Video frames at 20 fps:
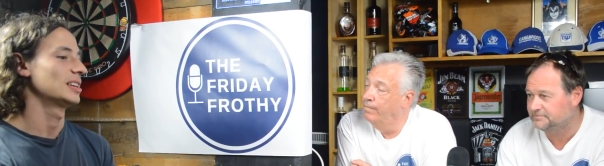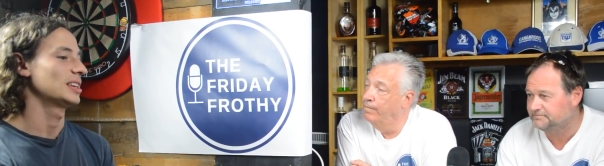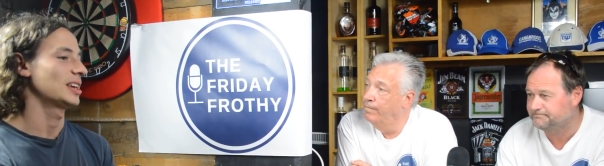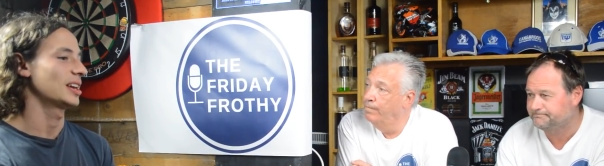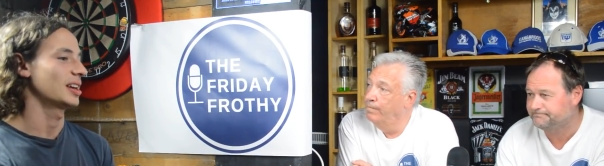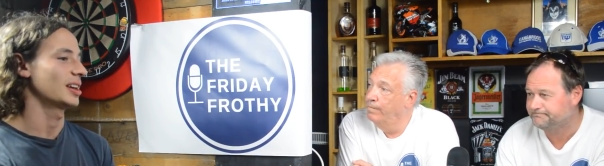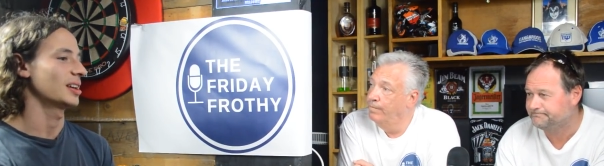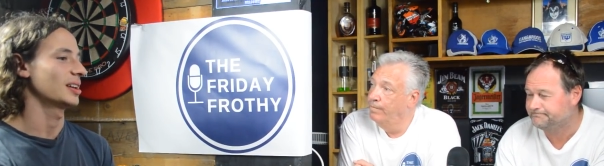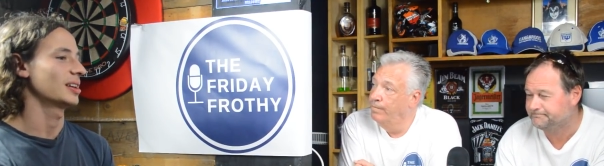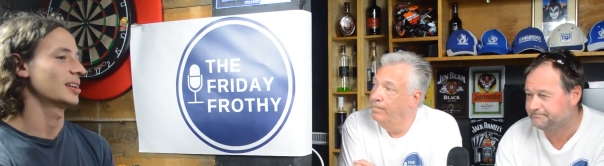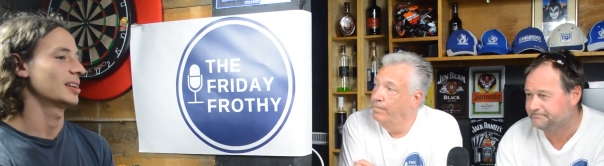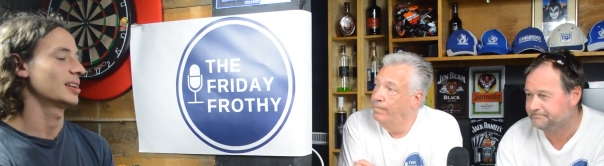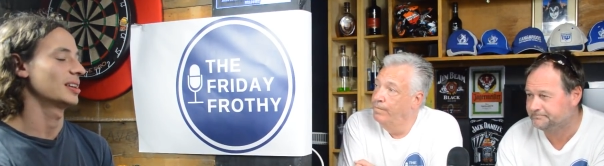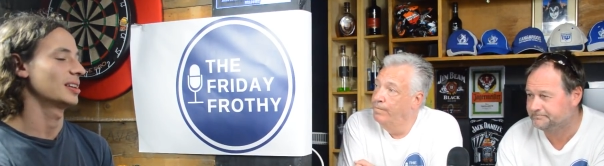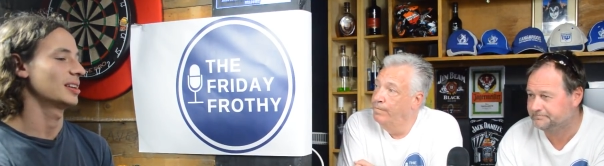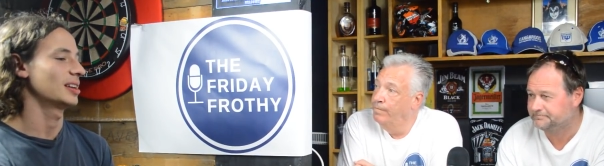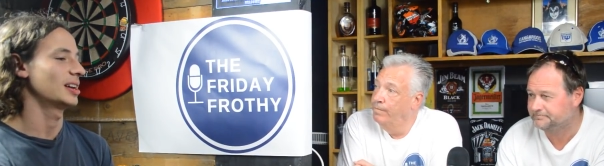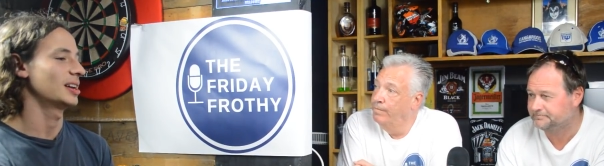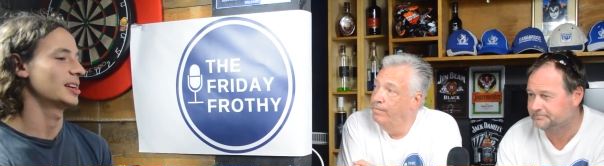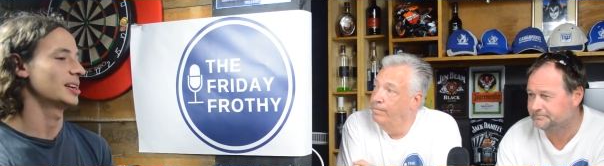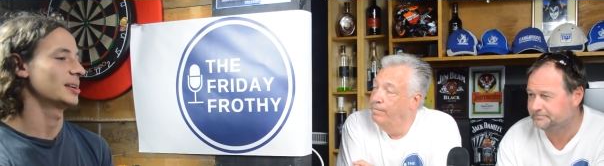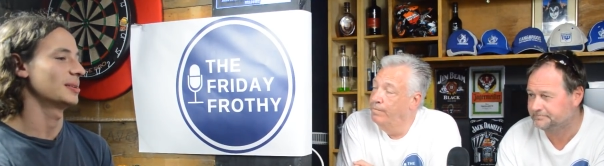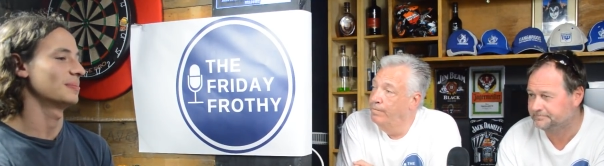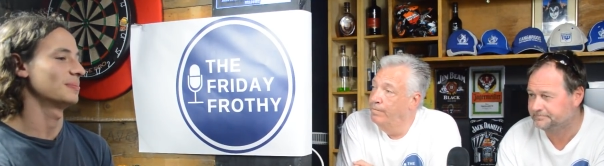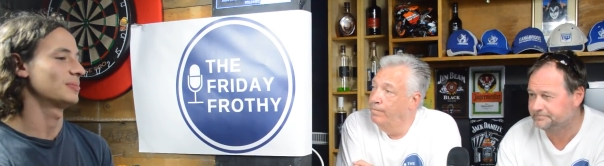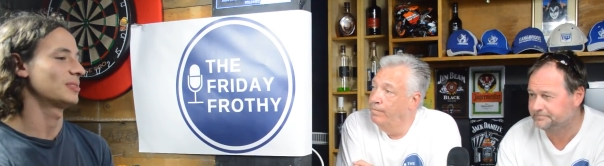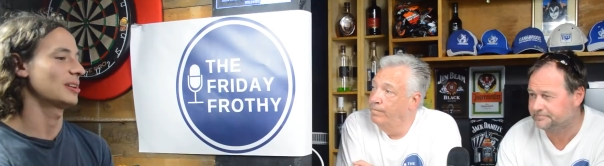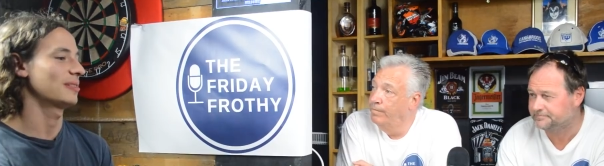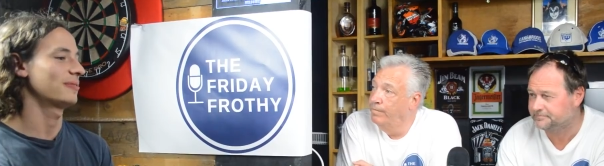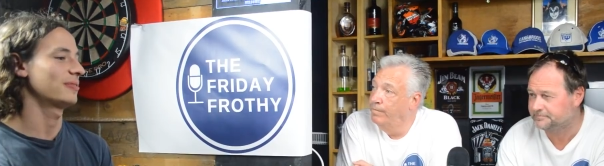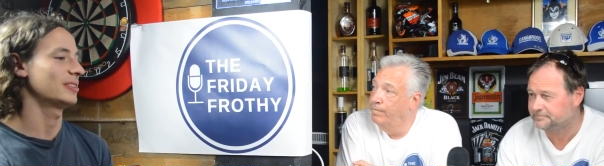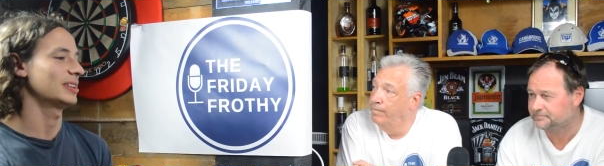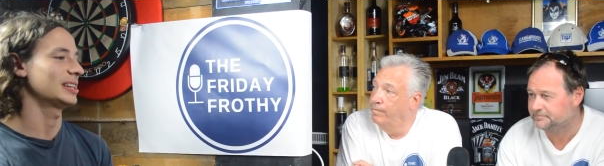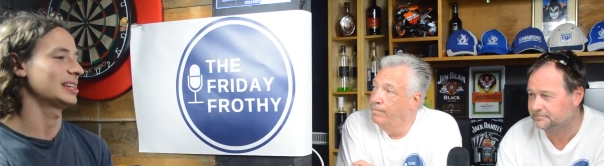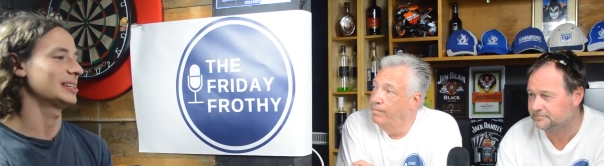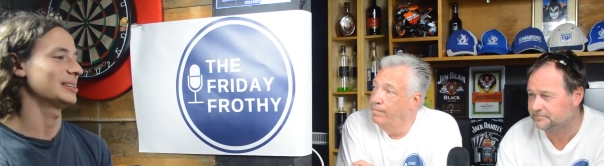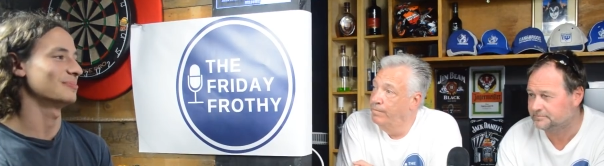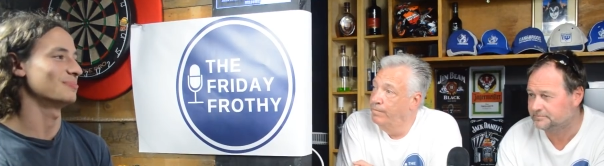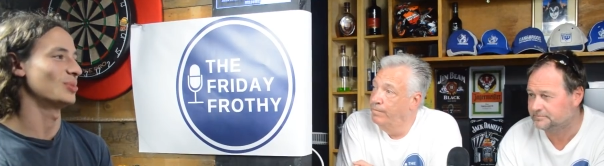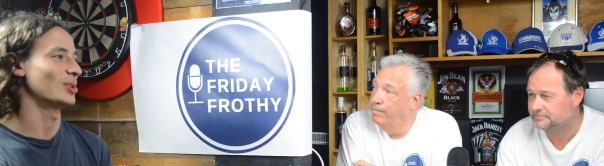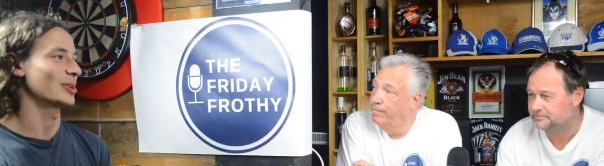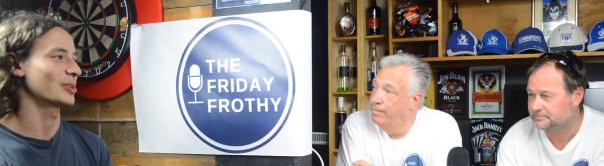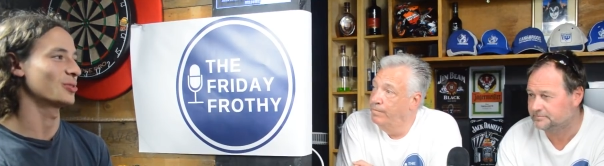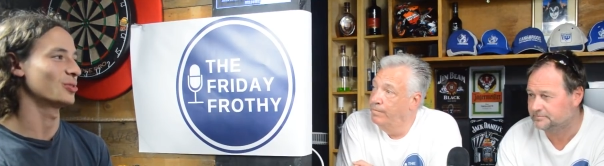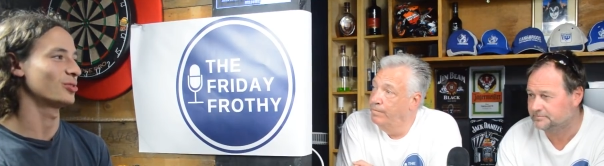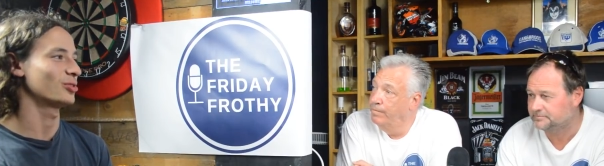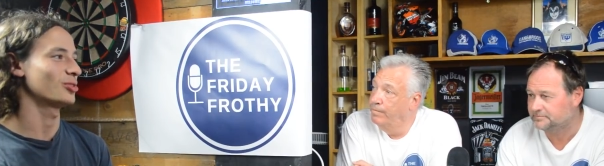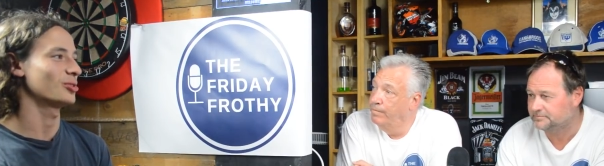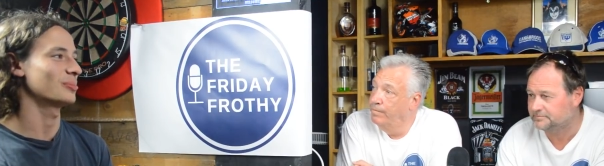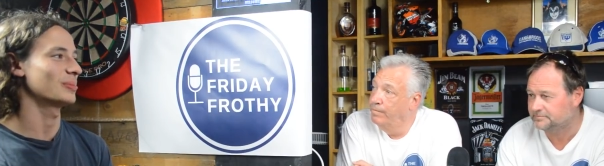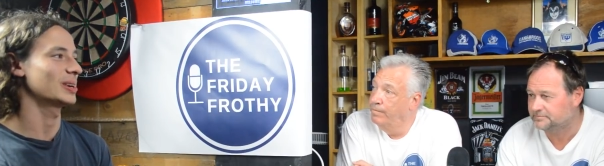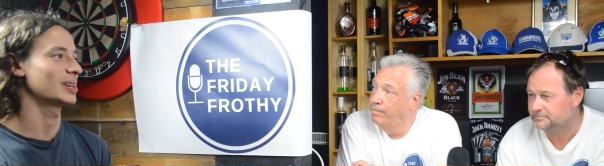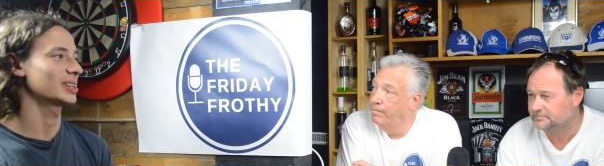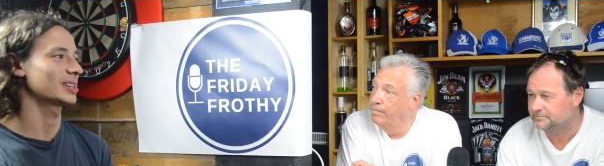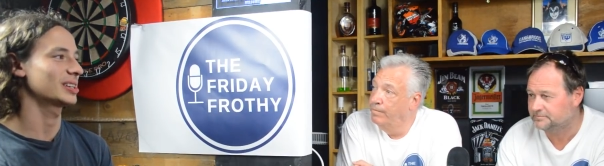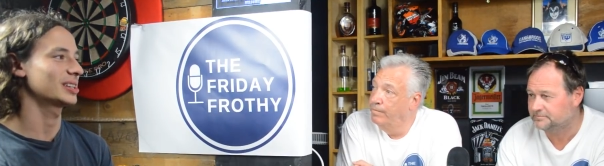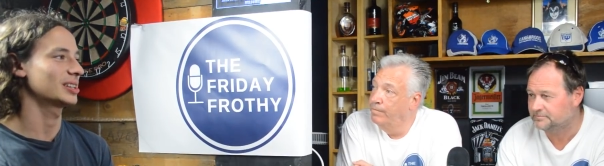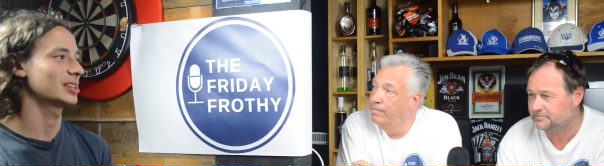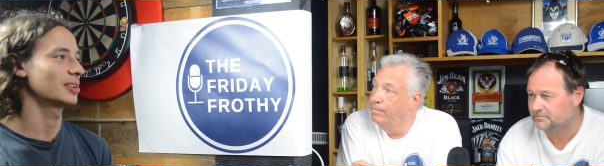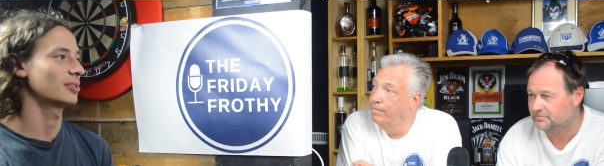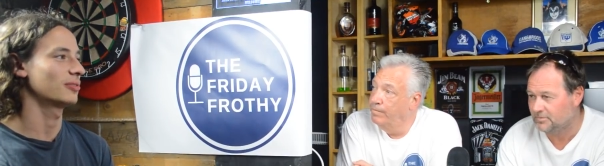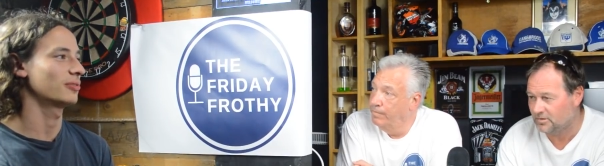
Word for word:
Speaker 1: Yeah, uh, definitely Michael Schumacher.